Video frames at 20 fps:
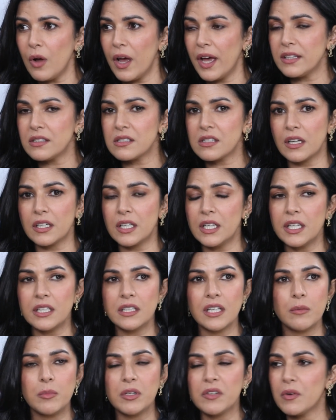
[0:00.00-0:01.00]
And suddenly
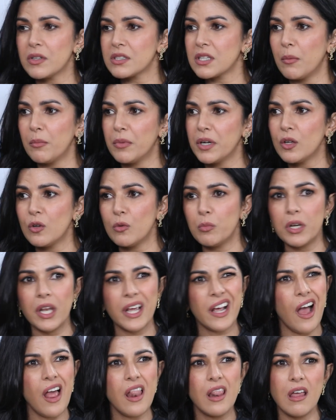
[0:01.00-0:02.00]
there'll be somebody who'll be
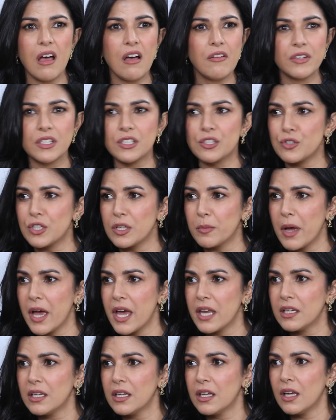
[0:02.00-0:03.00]
like, I love history,
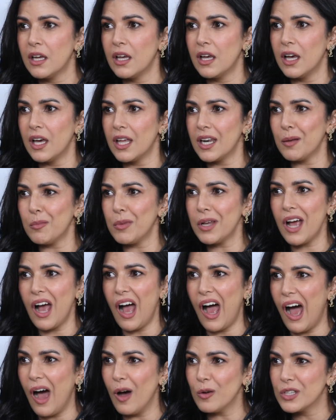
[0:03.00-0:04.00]
man. And I'm like,
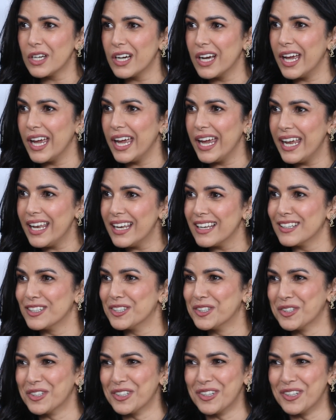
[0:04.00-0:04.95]
how the hell?